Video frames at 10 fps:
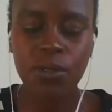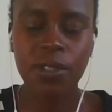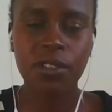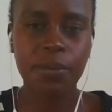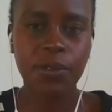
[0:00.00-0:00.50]
to
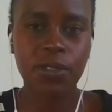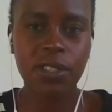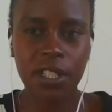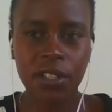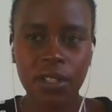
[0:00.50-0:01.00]
encrypt your
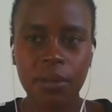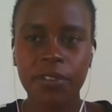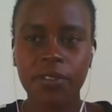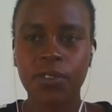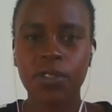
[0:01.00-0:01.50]
data
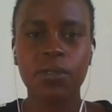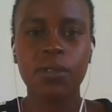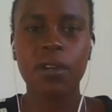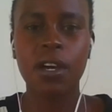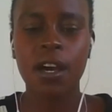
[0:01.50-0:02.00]
before
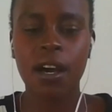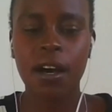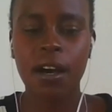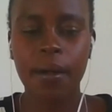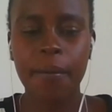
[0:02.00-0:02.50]
you
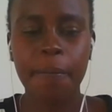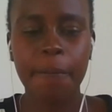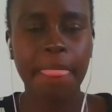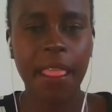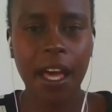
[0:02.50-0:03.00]

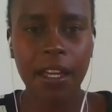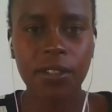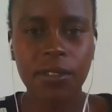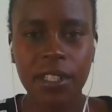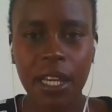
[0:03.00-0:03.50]
add
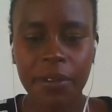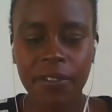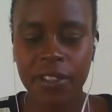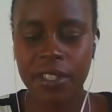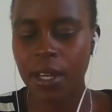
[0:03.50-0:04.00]
it on the
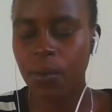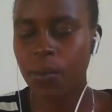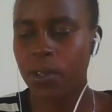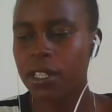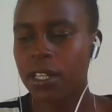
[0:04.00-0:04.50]
IPFS
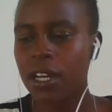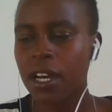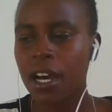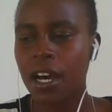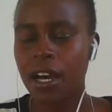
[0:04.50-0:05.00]
network.
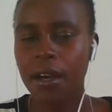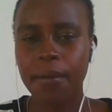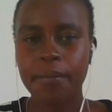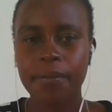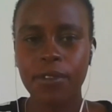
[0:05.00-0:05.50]

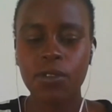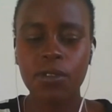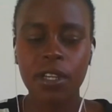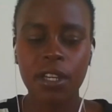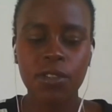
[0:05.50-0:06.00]

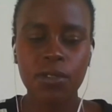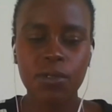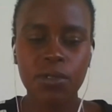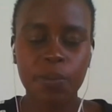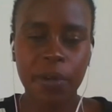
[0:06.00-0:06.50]
You can
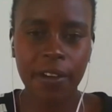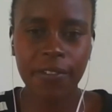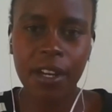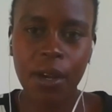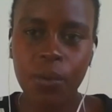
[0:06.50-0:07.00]
use
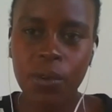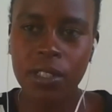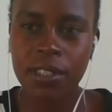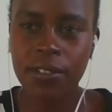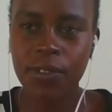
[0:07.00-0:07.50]
private
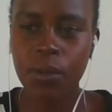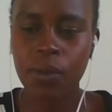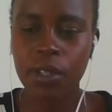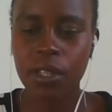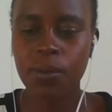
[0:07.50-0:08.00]
networks if you're
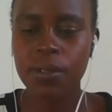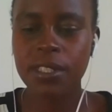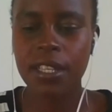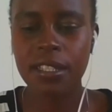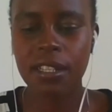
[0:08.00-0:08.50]
working with
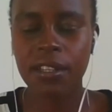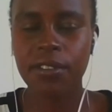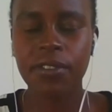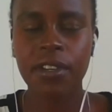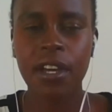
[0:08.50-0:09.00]

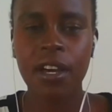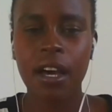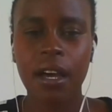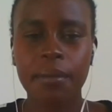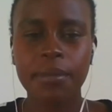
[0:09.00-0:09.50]
sensitive
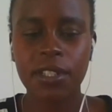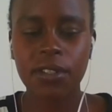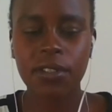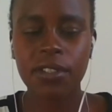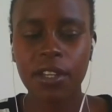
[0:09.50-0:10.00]

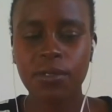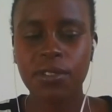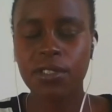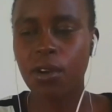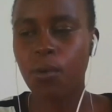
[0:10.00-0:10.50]
data that you
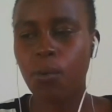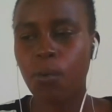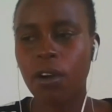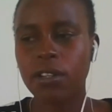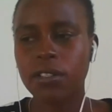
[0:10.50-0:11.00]
do not
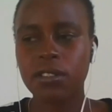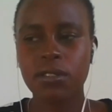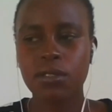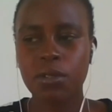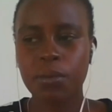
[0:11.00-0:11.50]
want
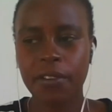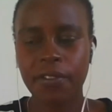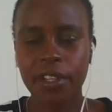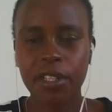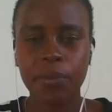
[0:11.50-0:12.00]
to be
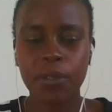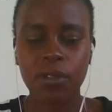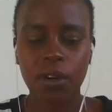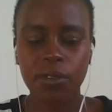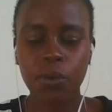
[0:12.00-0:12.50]

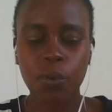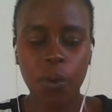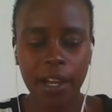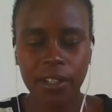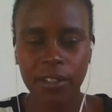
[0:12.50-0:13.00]
available on the
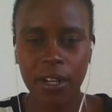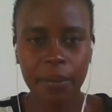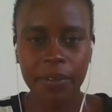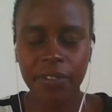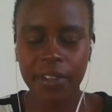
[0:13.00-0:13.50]
wider
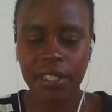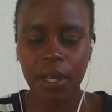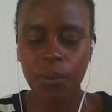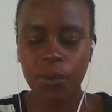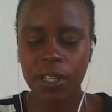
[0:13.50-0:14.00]
IPFS
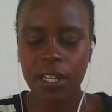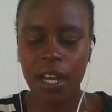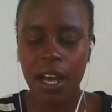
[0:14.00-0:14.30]
network.